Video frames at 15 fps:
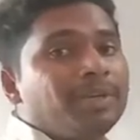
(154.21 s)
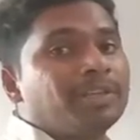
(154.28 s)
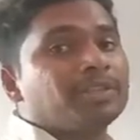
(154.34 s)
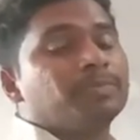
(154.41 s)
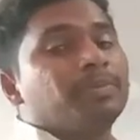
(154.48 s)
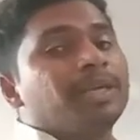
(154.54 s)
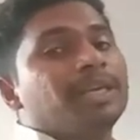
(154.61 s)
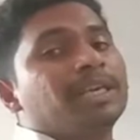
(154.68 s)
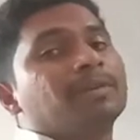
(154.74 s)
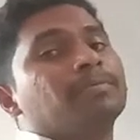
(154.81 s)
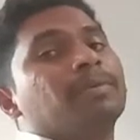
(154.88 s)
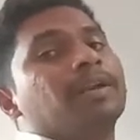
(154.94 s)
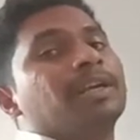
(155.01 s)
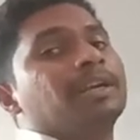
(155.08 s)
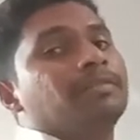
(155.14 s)
is
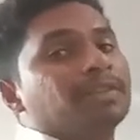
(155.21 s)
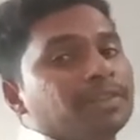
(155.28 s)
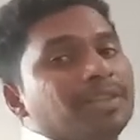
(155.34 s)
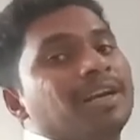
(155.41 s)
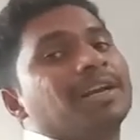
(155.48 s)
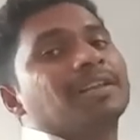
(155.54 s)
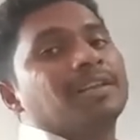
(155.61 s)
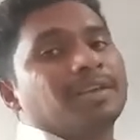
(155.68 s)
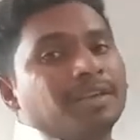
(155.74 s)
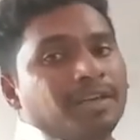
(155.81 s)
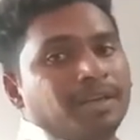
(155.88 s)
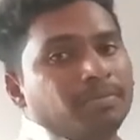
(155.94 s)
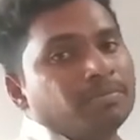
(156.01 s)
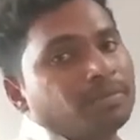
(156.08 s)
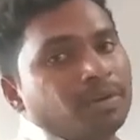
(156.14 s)
being played with the another
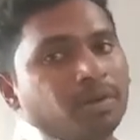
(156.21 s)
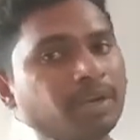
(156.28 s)
team?